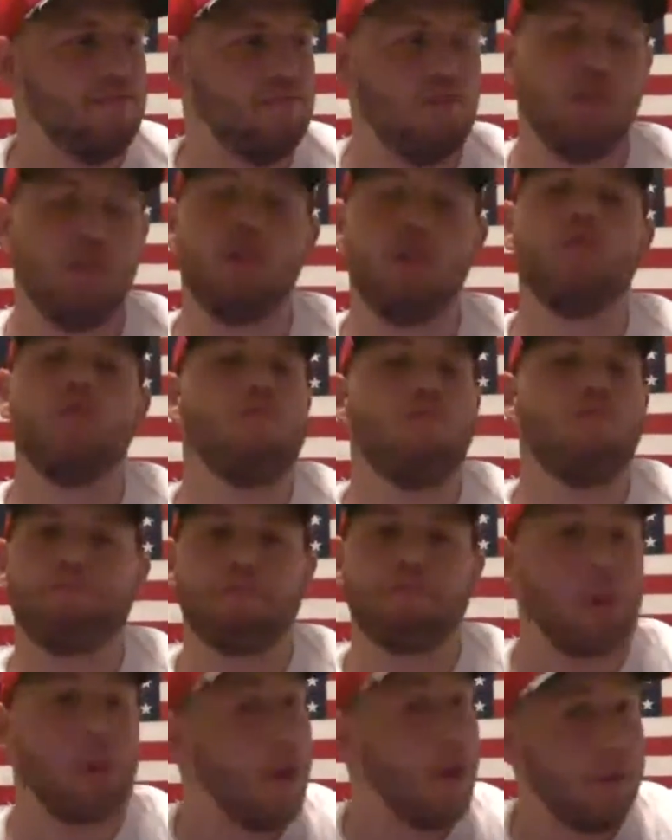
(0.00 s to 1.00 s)
you
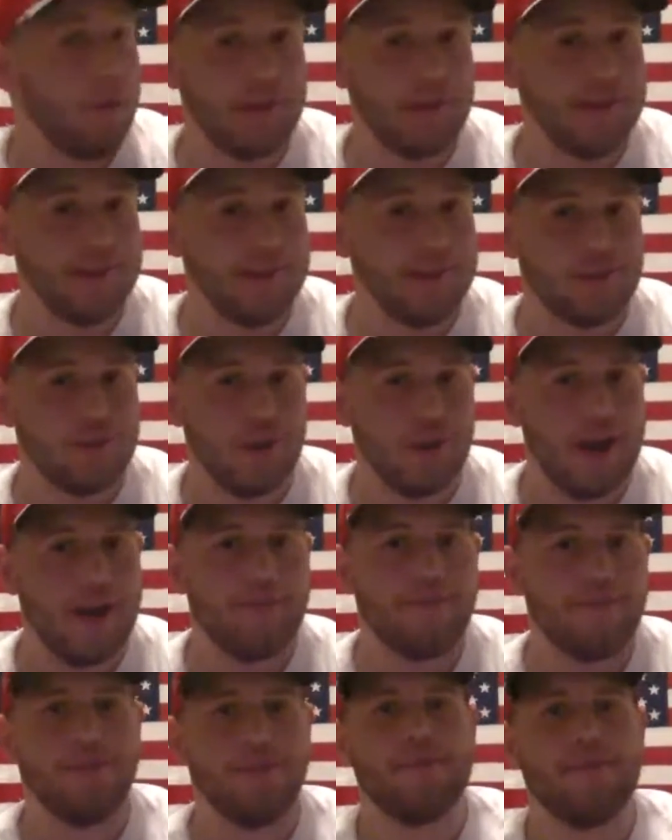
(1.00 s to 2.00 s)
probably didn't
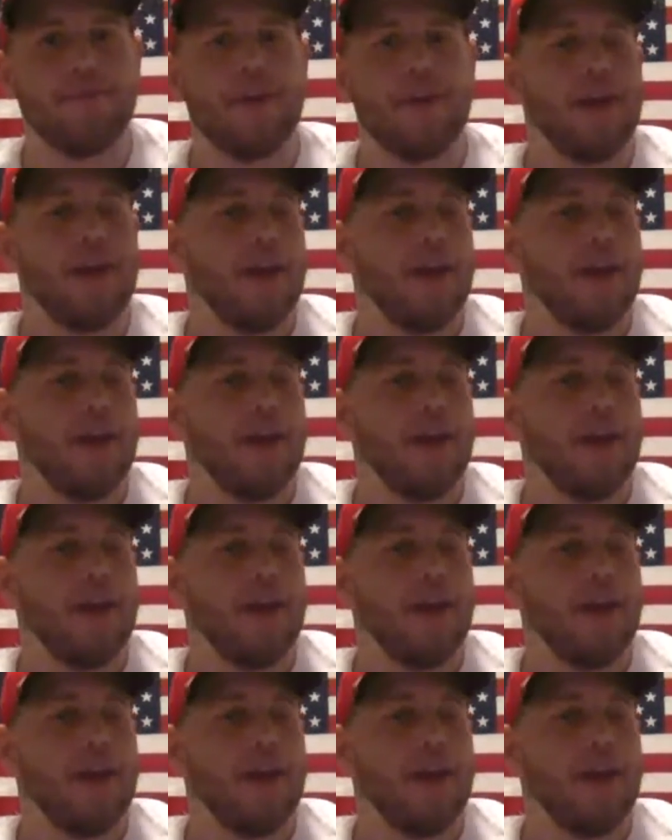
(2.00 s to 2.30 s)
draft them,